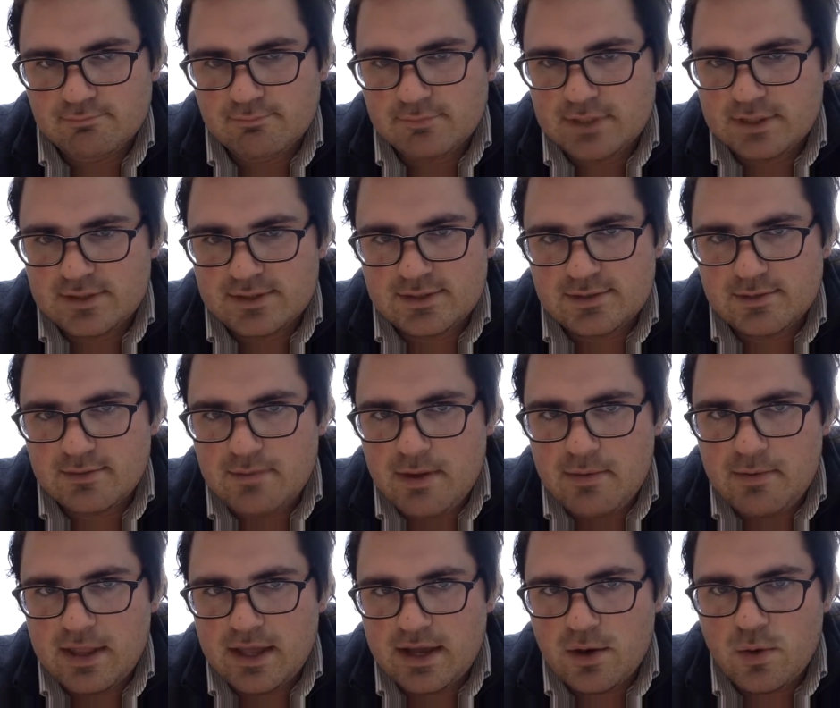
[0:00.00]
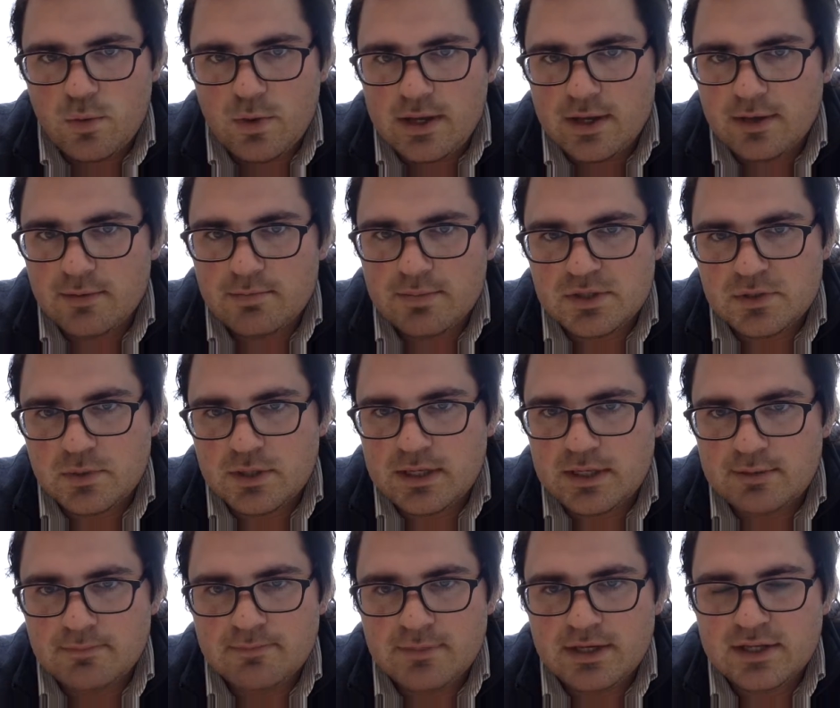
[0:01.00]
it's maybe like a week
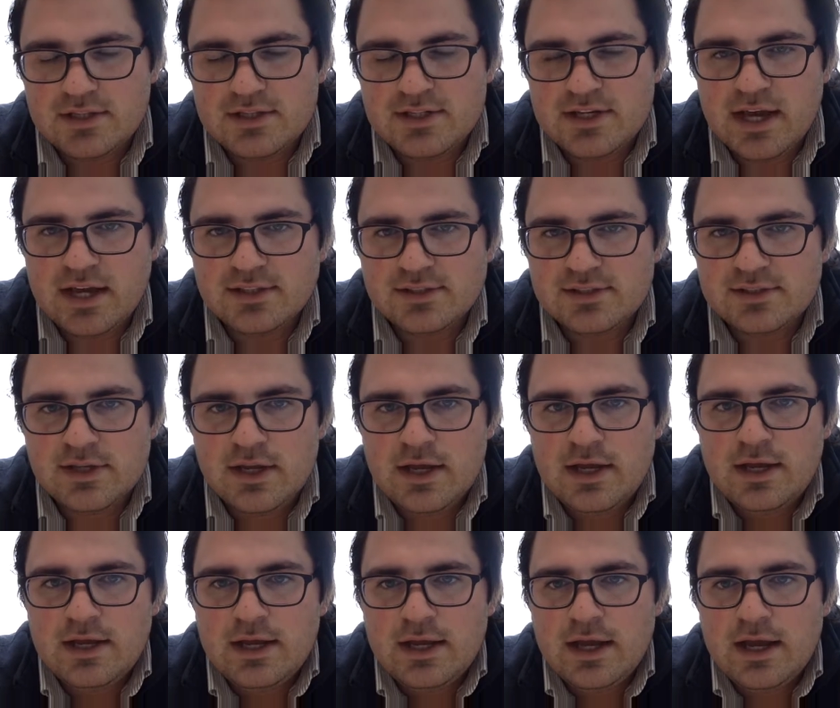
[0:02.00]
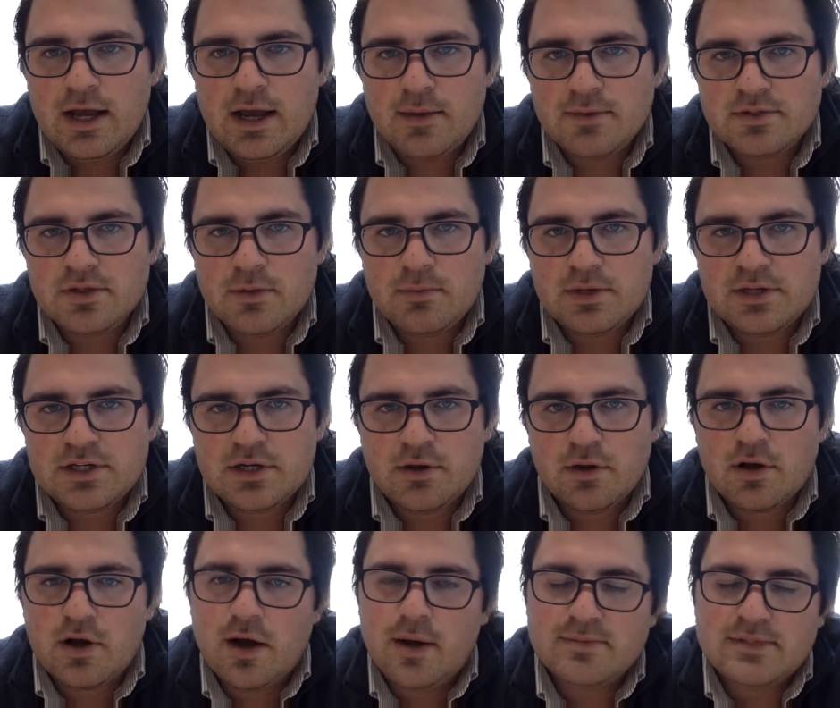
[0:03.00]
between each test. So the
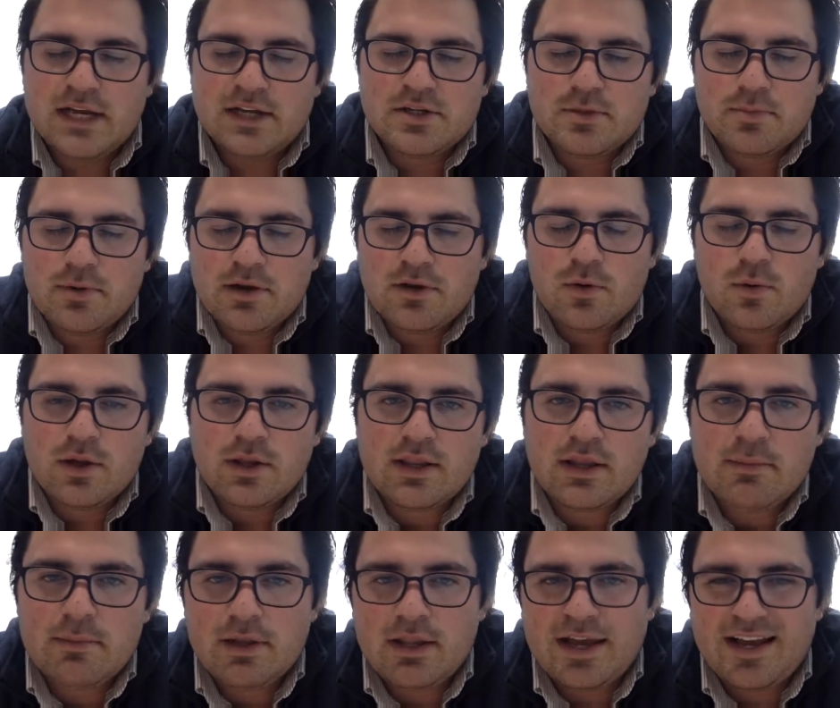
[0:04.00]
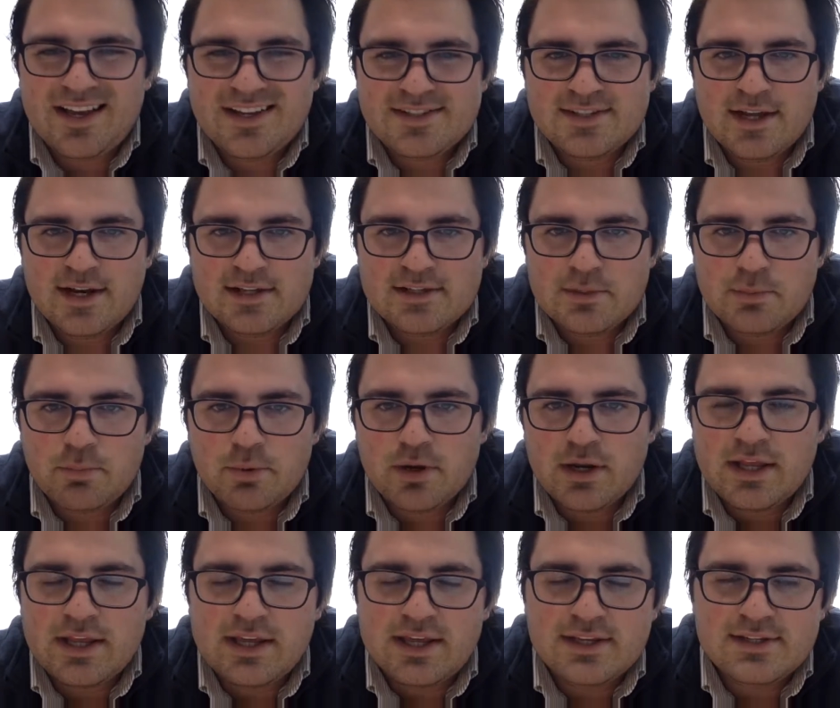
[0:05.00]
material comes at you pretty quickly, but like I said, it's a
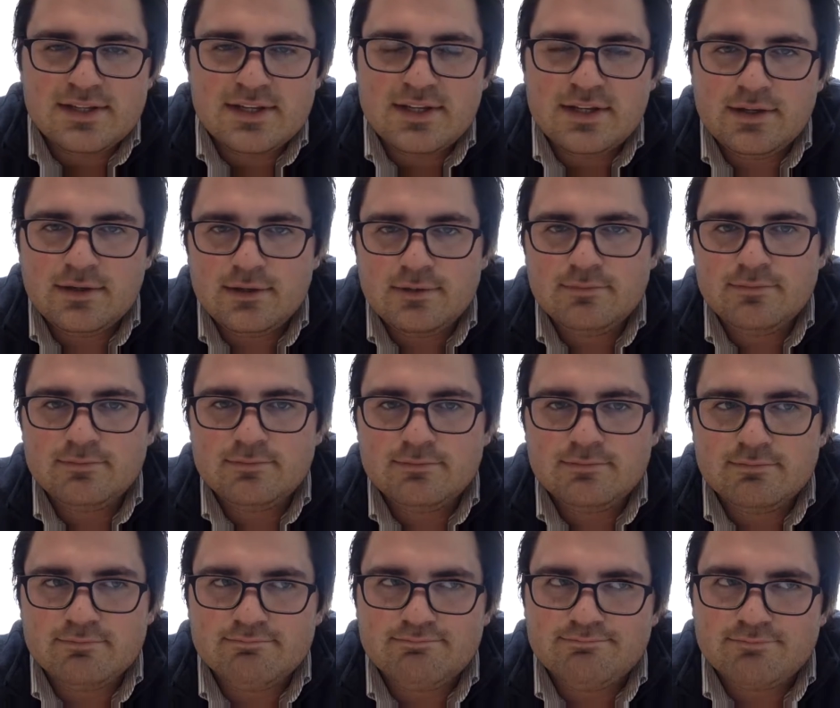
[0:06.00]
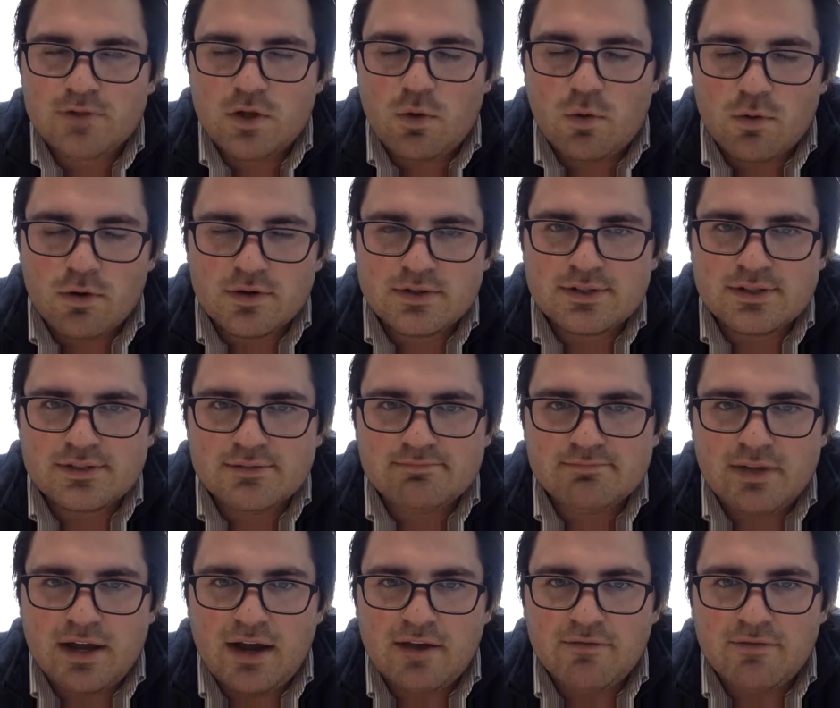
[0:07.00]
pretty easy course.
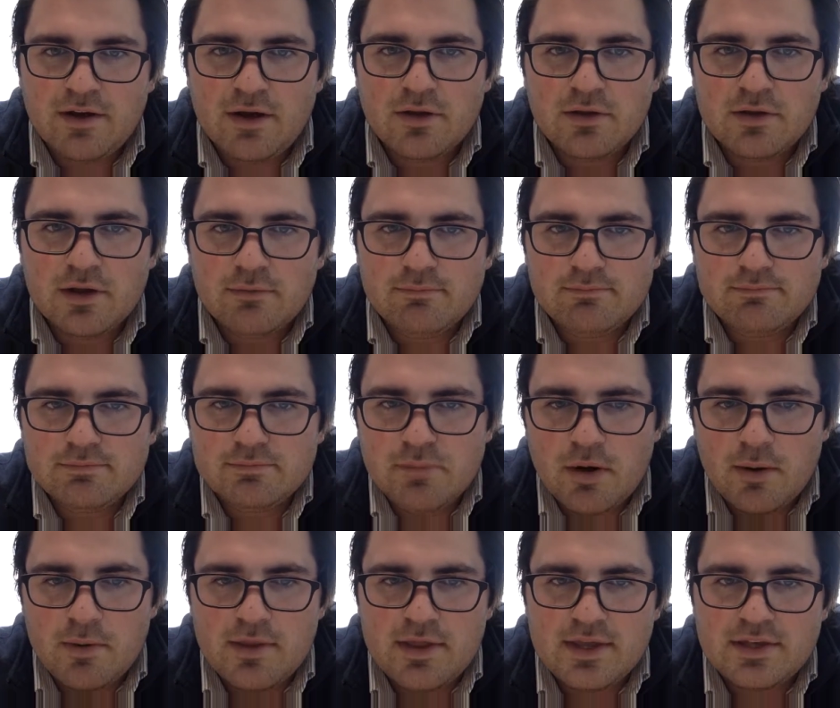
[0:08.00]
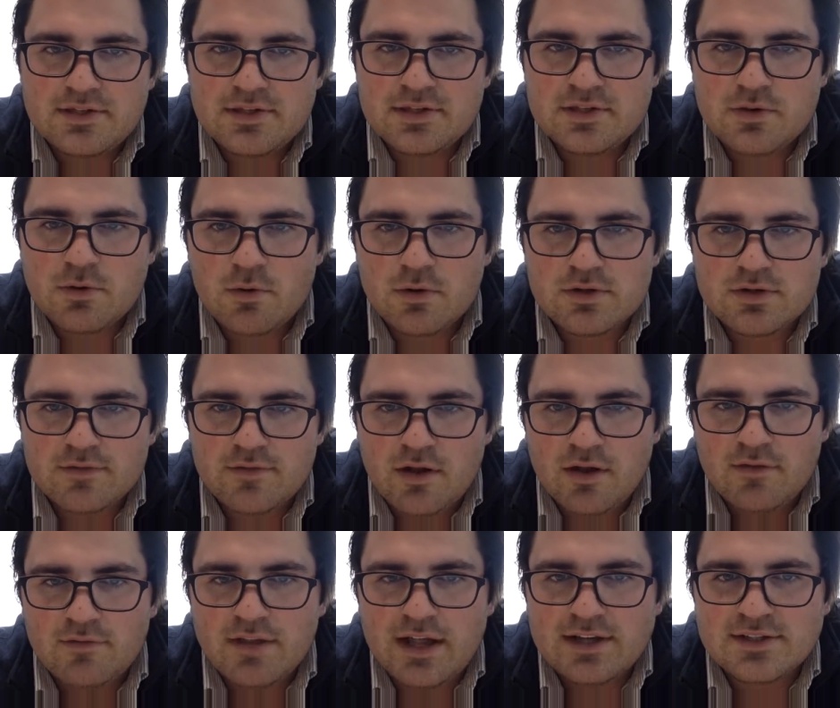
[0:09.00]
I felt probably the easiest course of
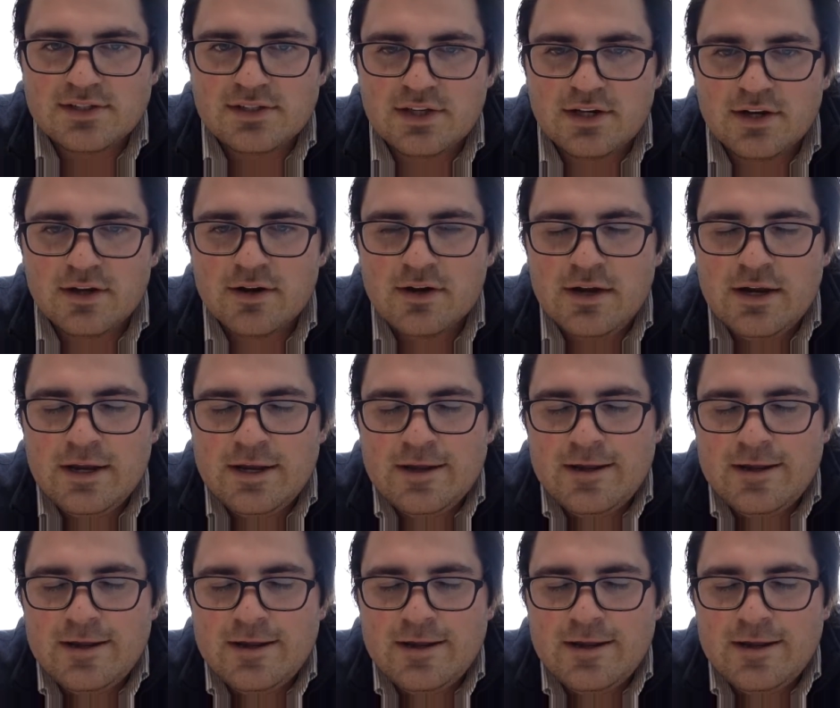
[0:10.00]
all of last year.